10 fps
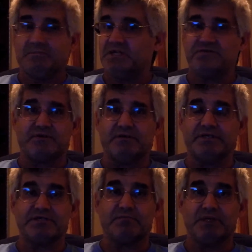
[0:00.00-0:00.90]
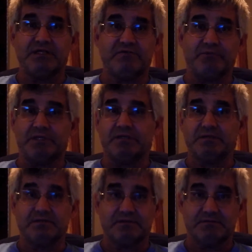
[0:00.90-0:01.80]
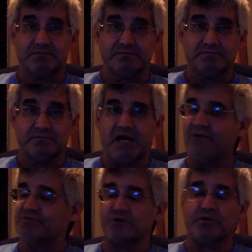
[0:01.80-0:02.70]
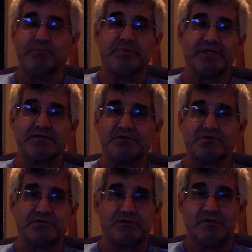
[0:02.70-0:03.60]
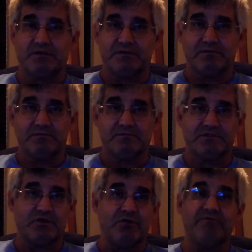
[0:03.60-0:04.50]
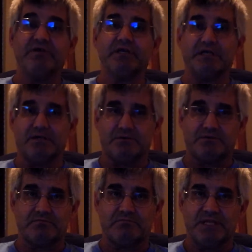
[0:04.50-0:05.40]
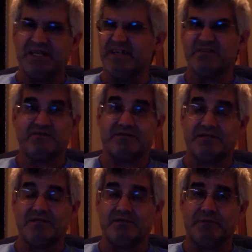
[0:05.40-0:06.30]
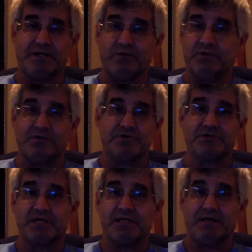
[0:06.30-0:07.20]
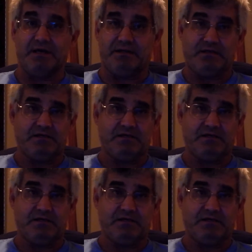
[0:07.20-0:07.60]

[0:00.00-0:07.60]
He still doesn't believe me. I've shown him pictures, shown him videos. He doesn't see them. I don't understand that.